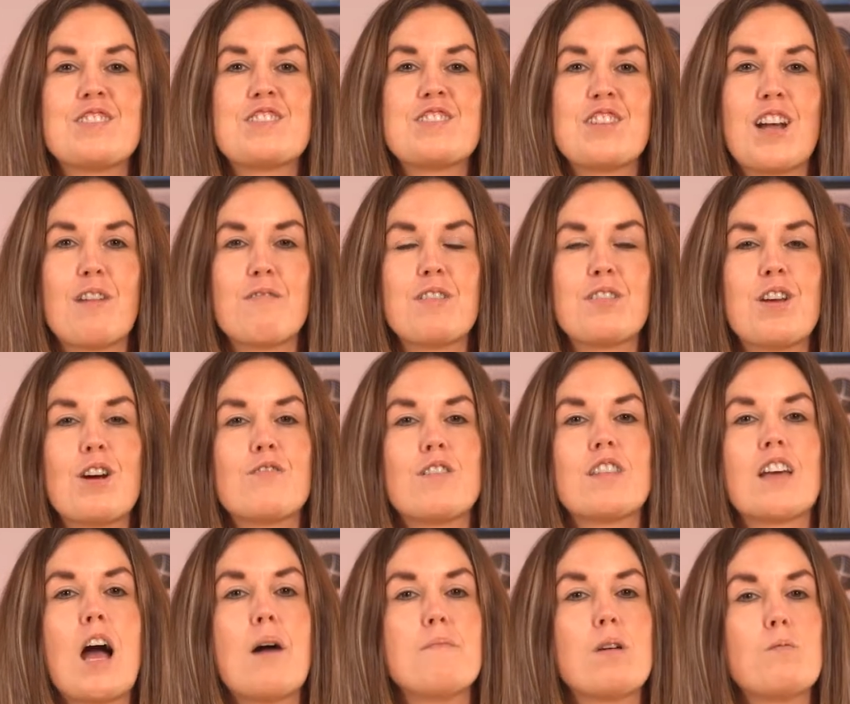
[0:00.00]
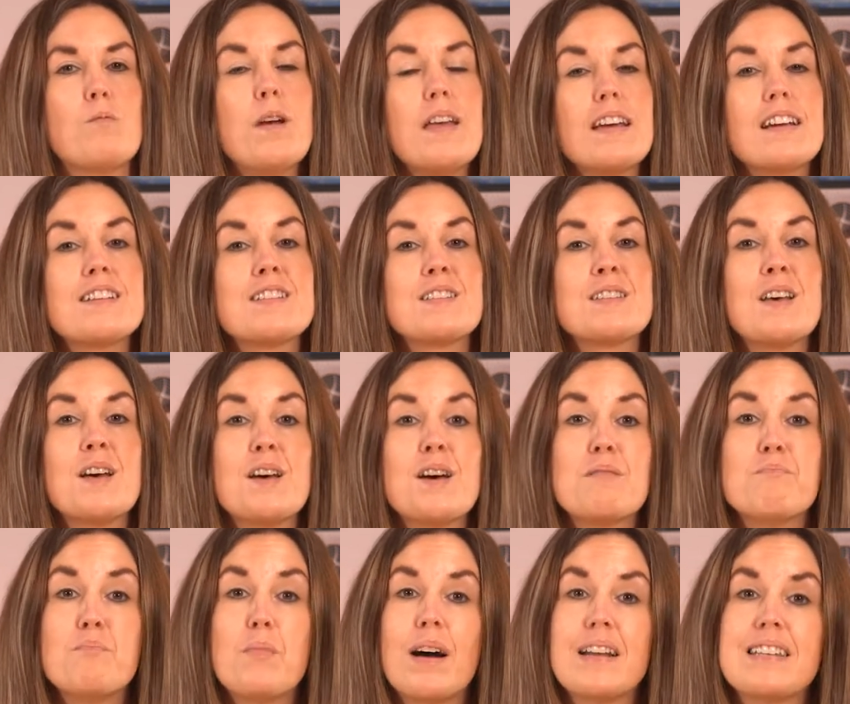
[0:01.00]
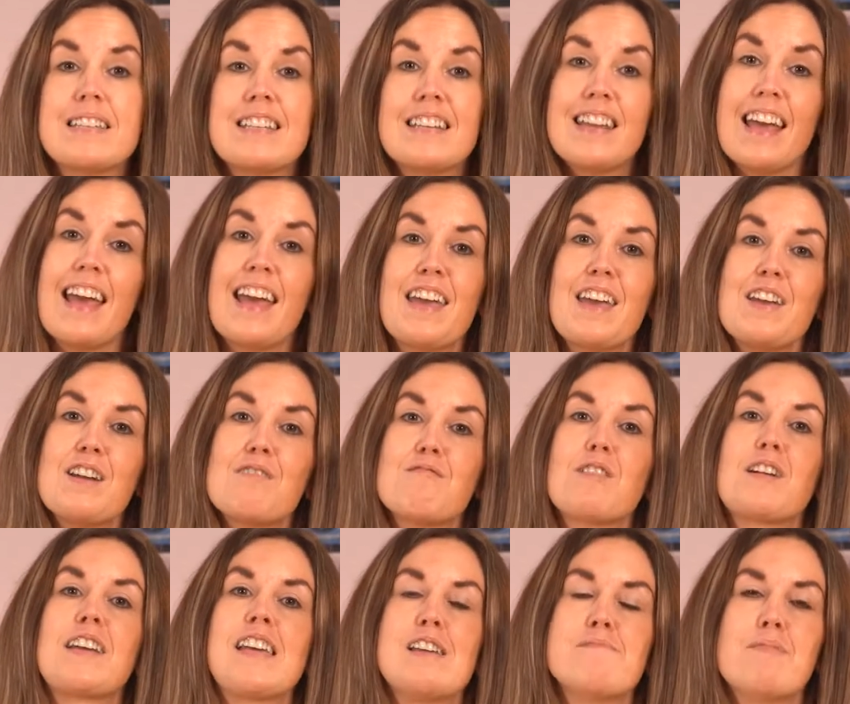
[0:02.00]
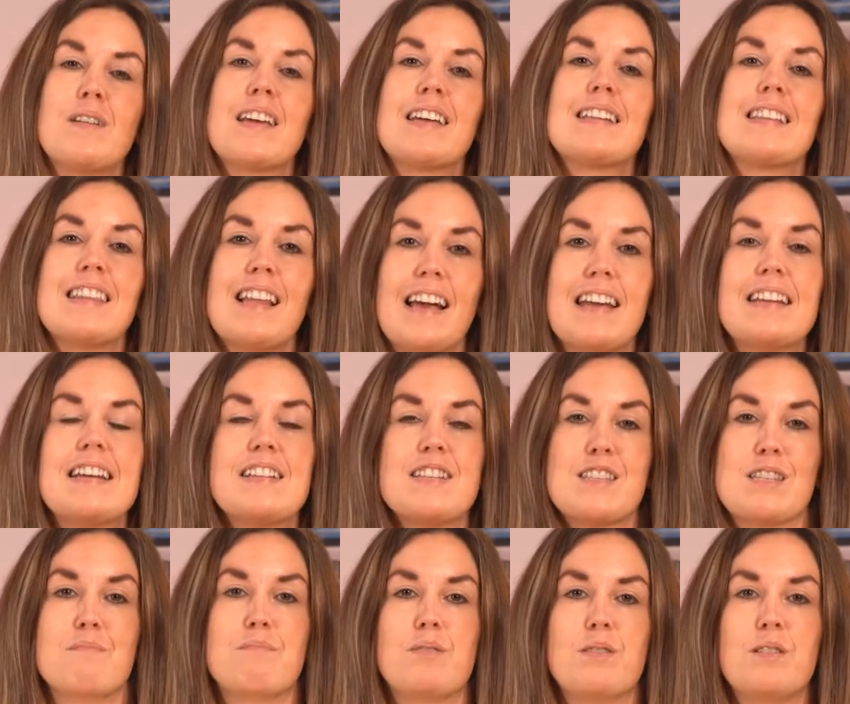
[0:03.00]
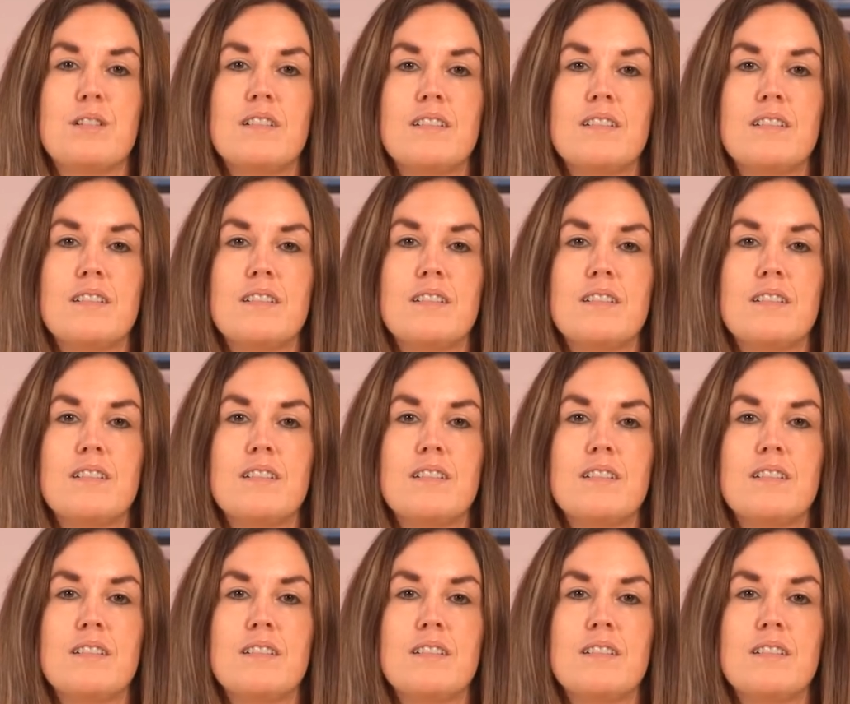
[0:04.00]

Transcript: to share with you over the coming weeks, but today we're keeping it light and simple.